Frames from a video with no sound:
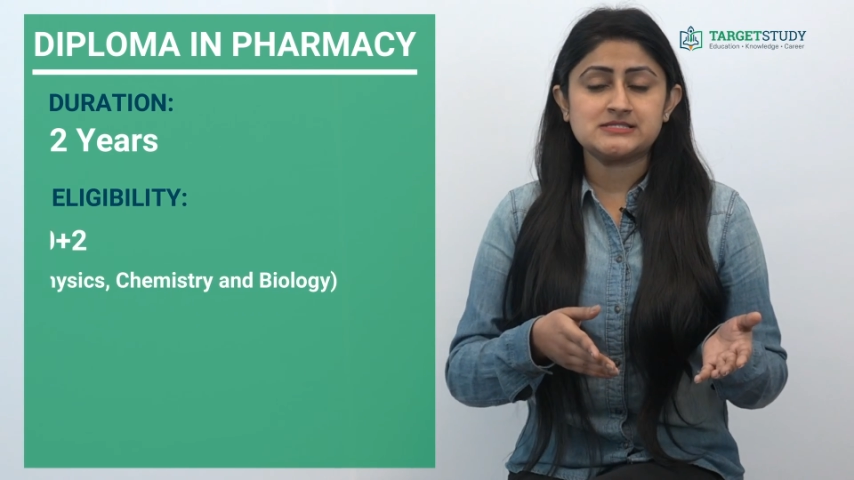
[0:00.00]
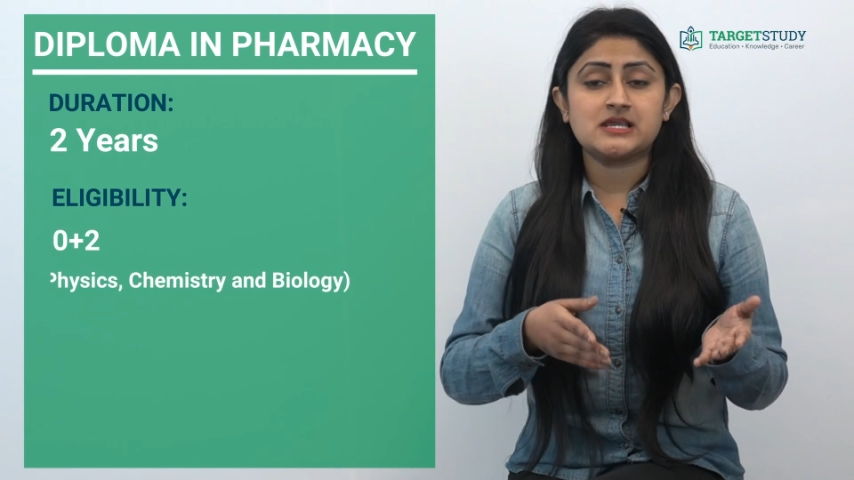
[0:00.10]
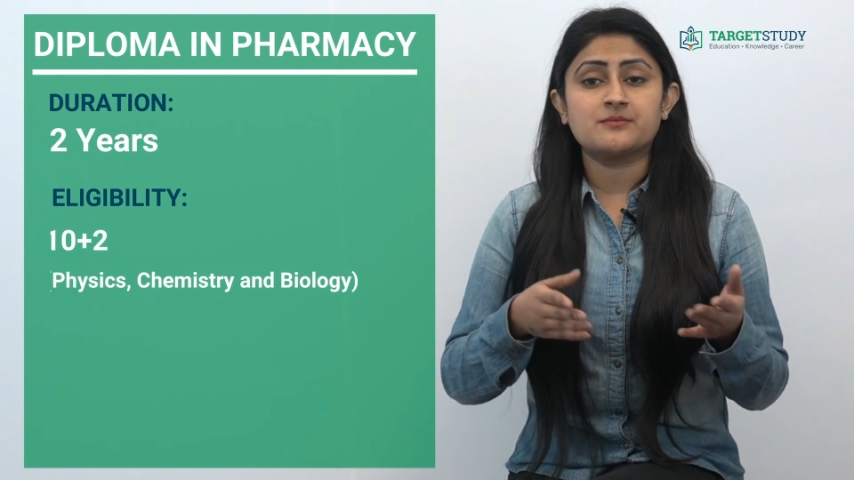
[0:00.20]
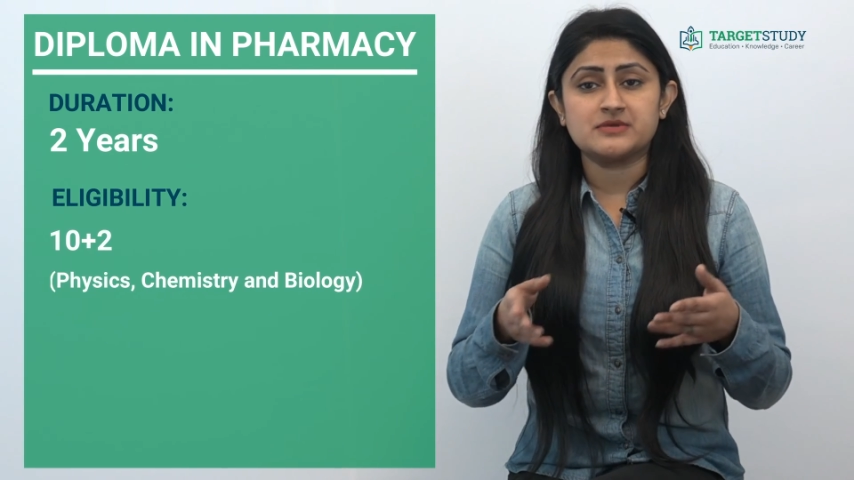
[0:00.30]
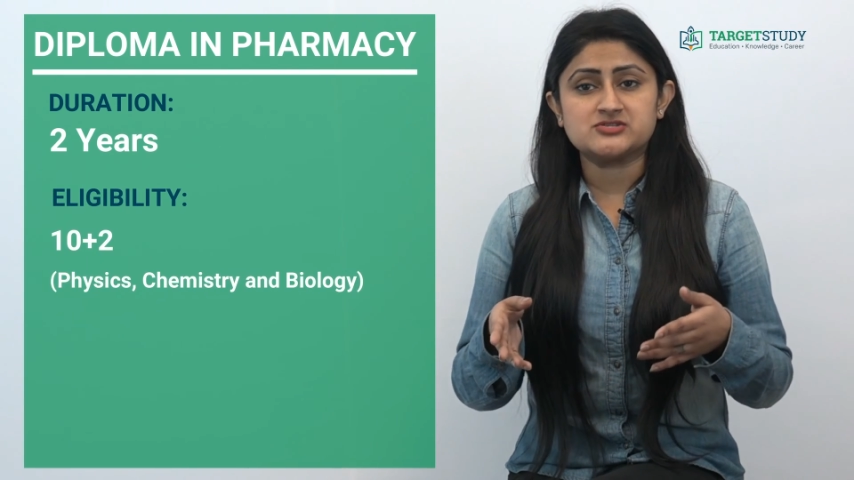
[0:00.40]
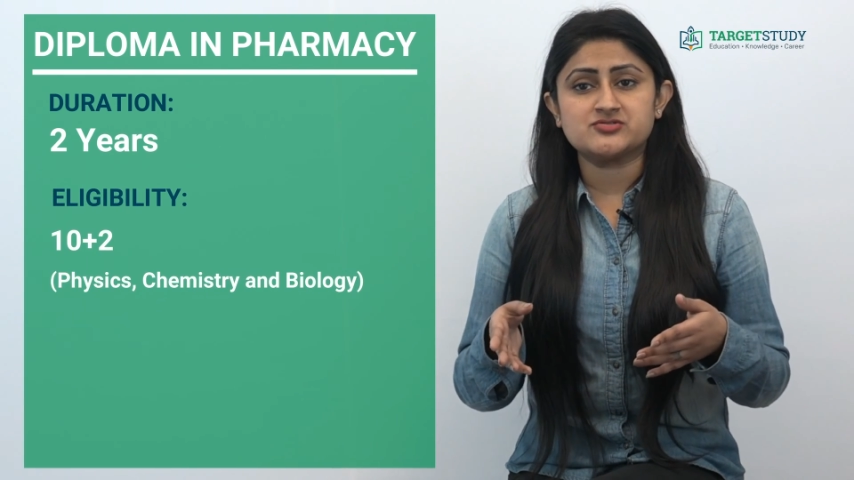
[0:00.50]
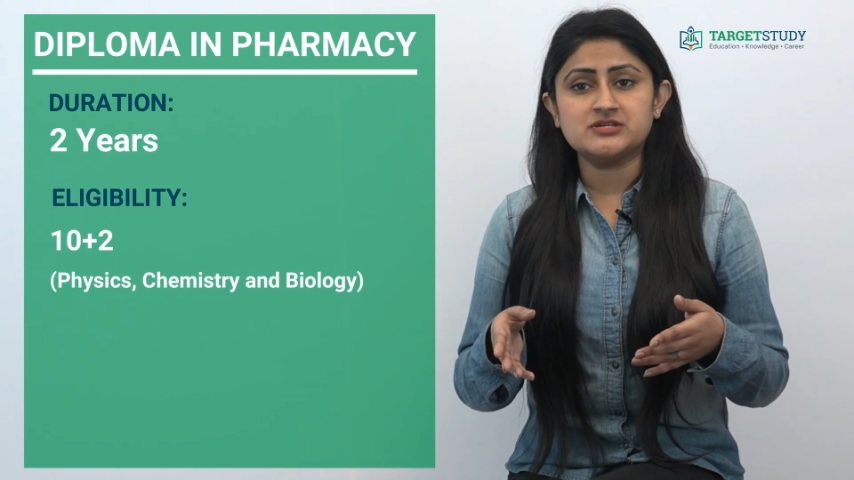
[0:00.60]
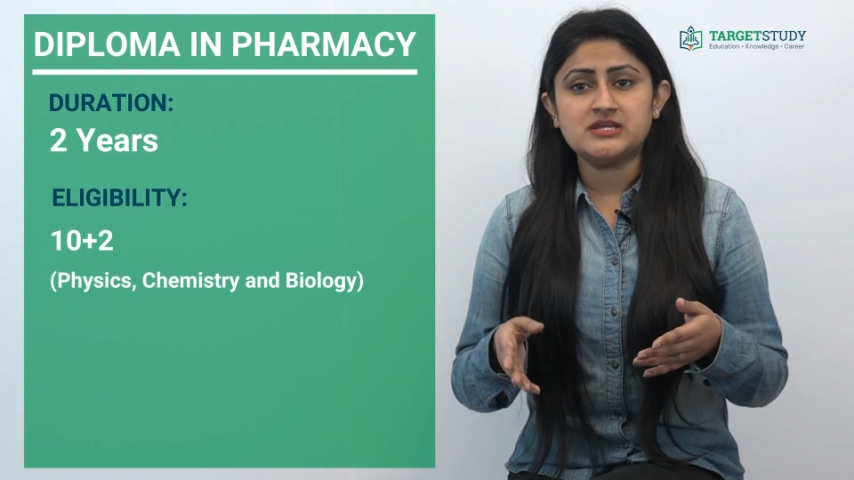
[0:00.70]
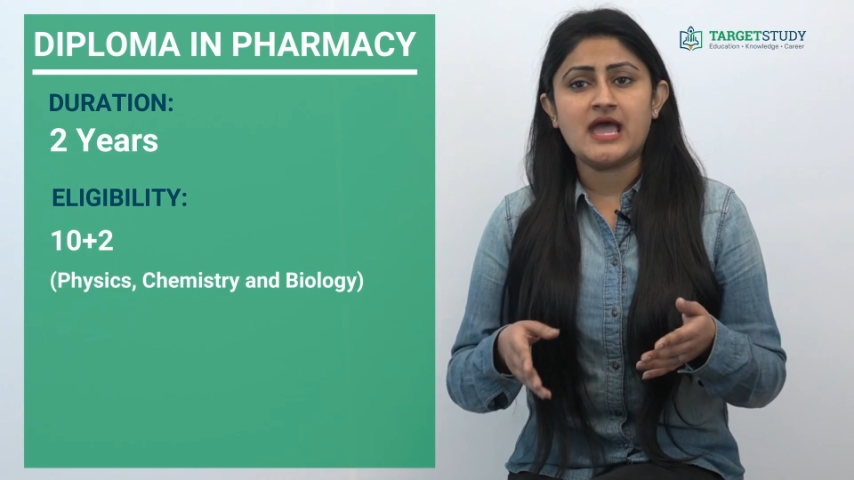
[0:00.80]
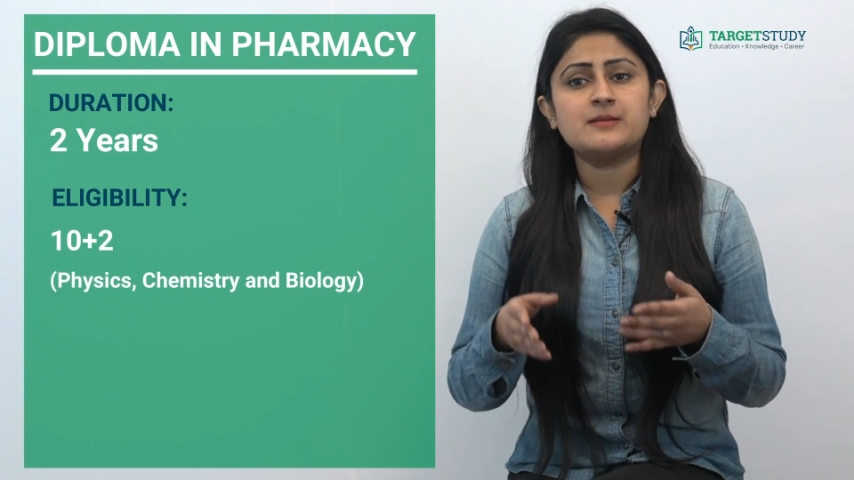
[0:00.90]

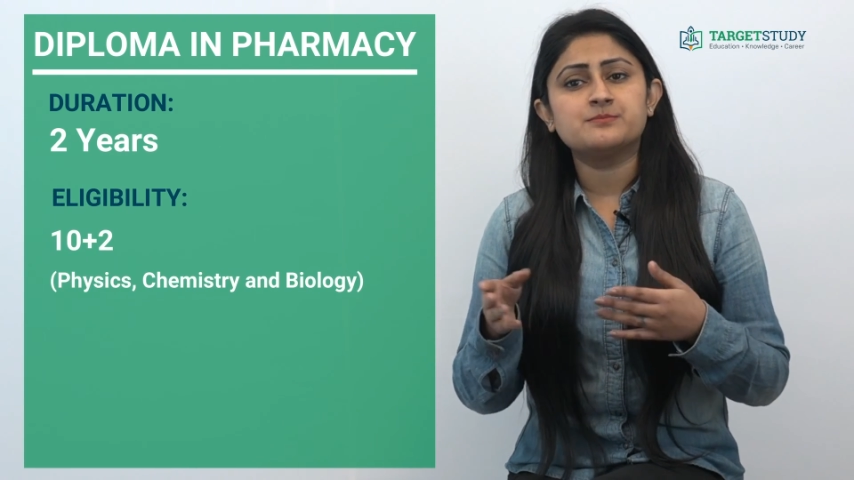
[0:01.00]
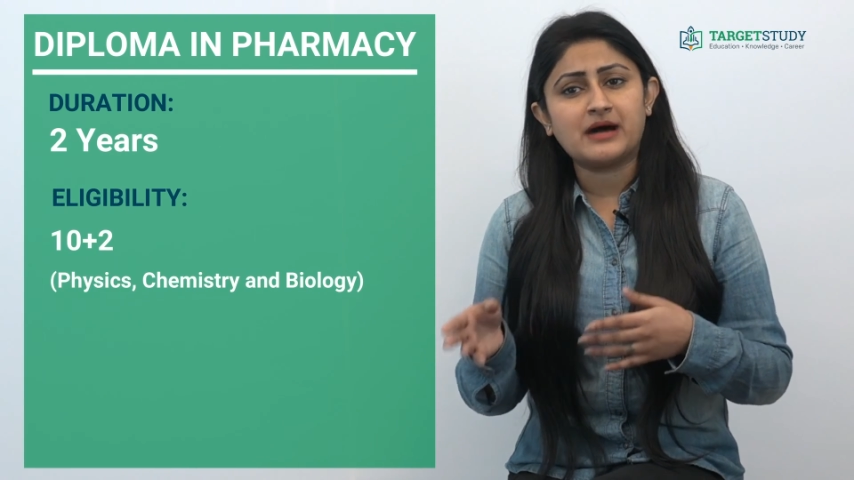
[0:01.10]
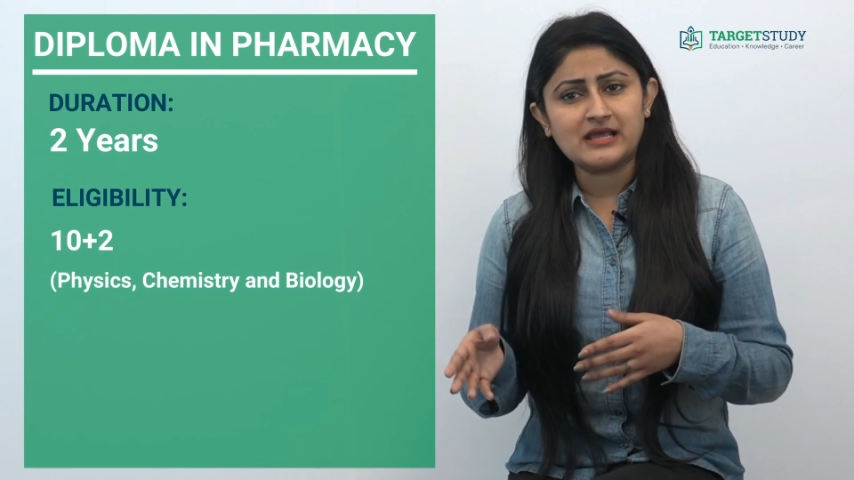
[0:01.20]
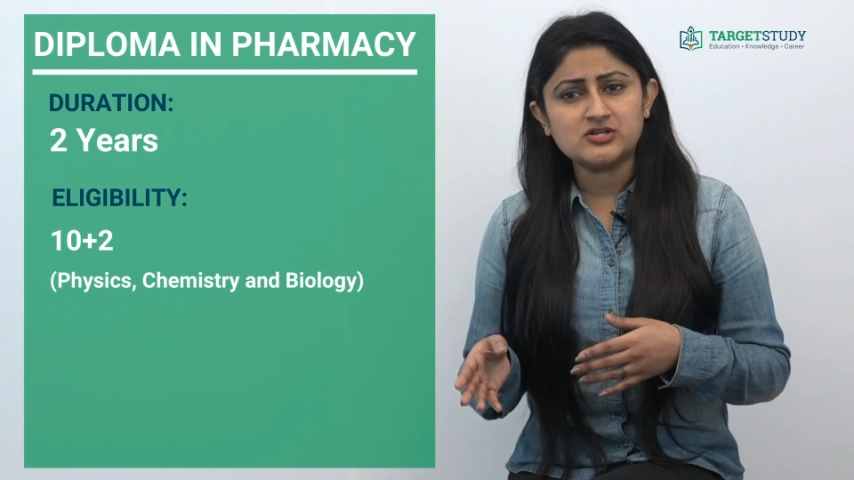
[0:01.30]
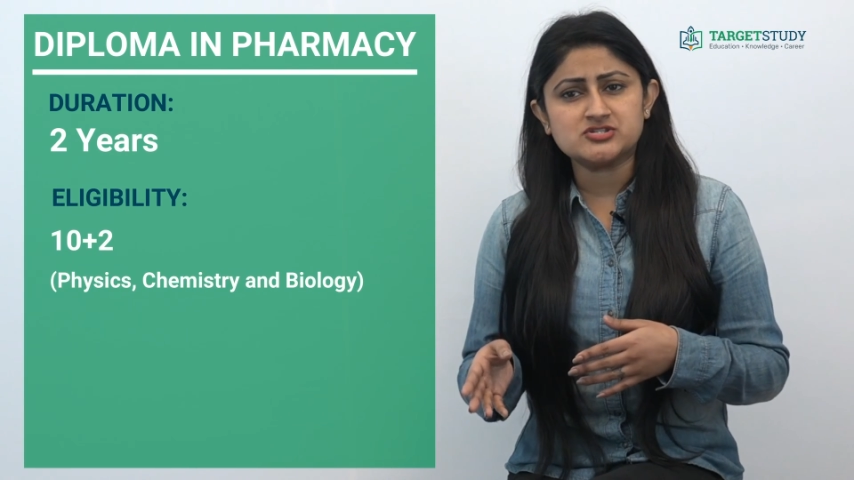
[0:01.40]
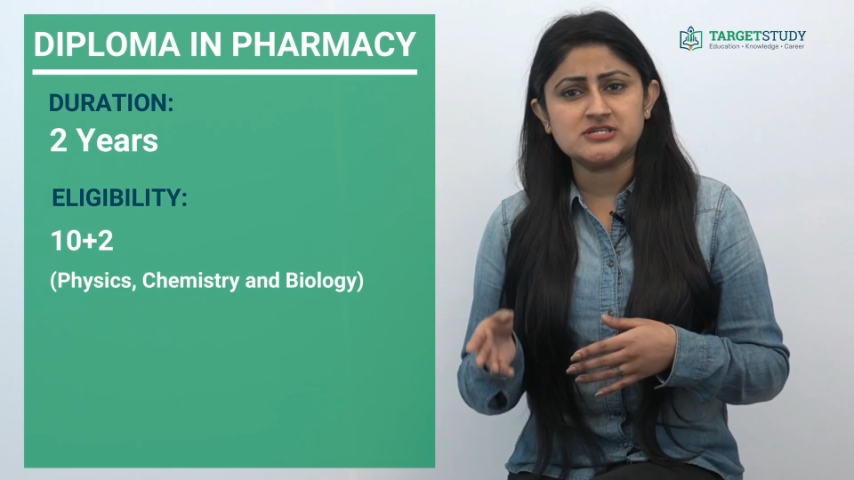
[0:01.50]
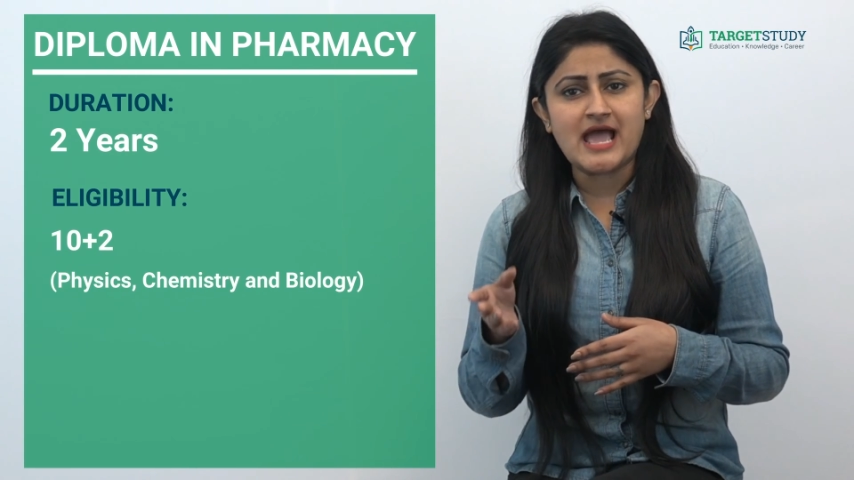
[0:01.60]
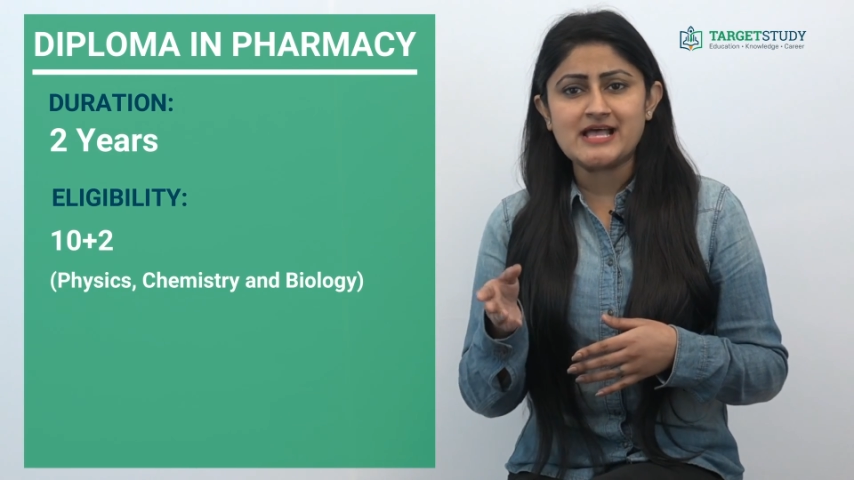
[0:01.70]
chemistry and biology